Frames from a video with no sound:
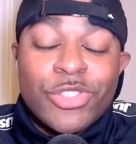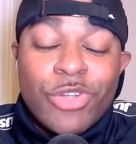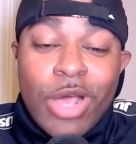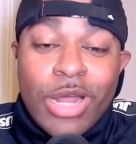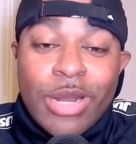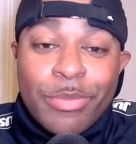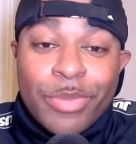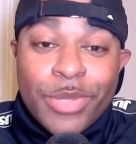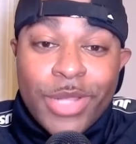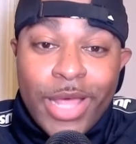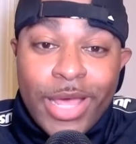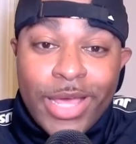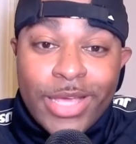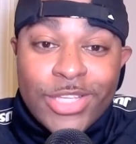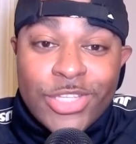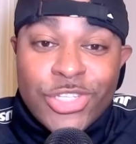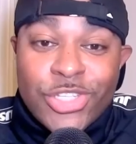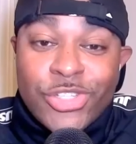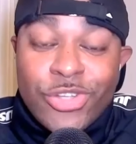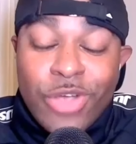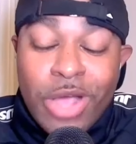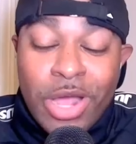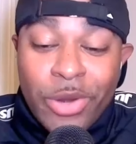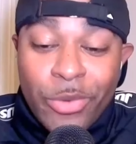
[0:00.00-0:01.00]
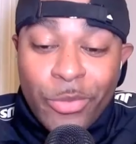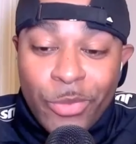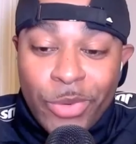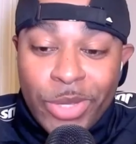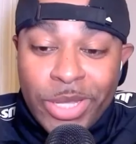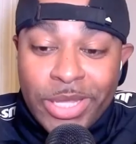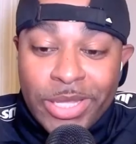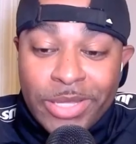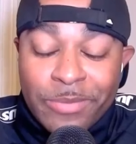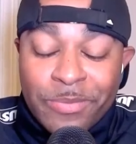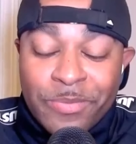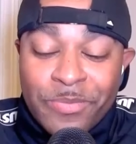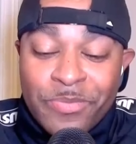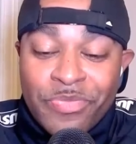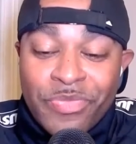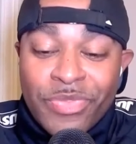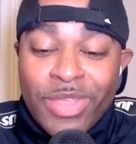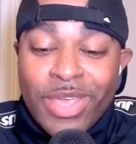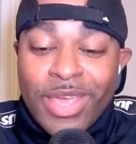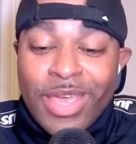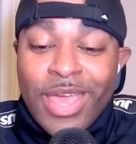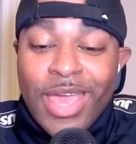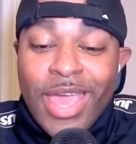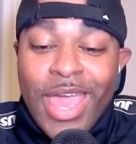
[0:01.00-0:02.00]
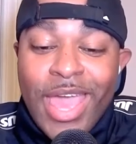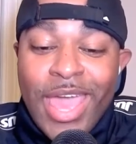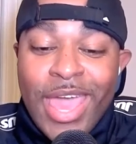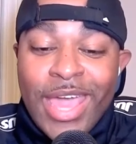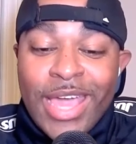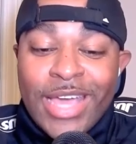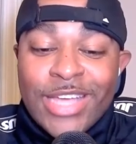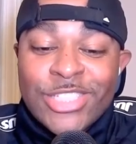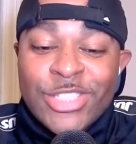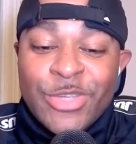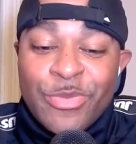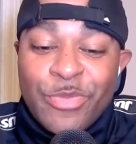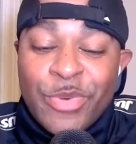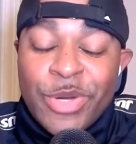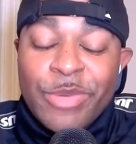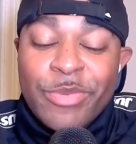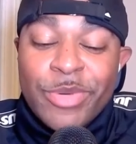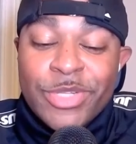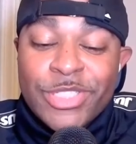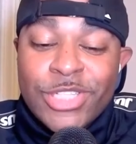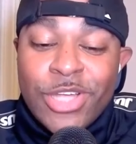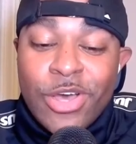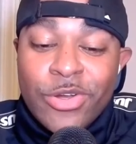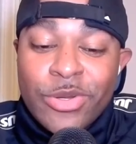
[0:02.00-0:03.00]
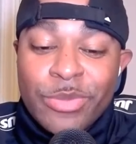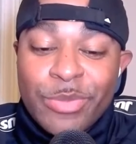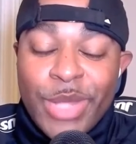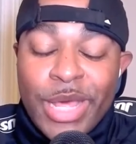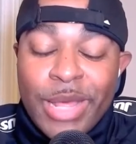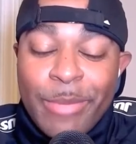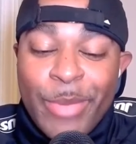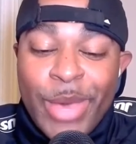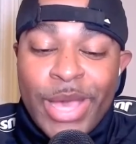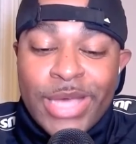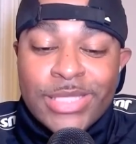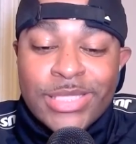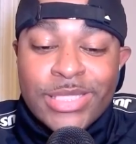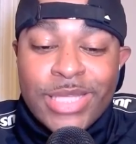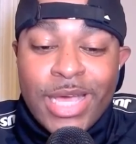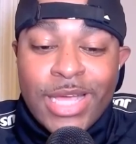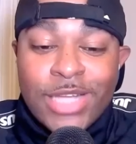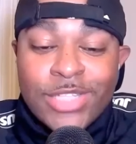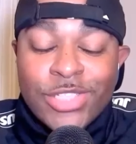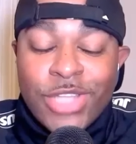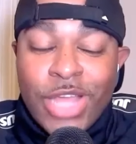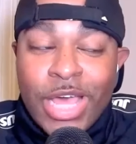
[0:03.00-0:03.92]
trying to play. She's trying to win. And she pretty much told him that backstage,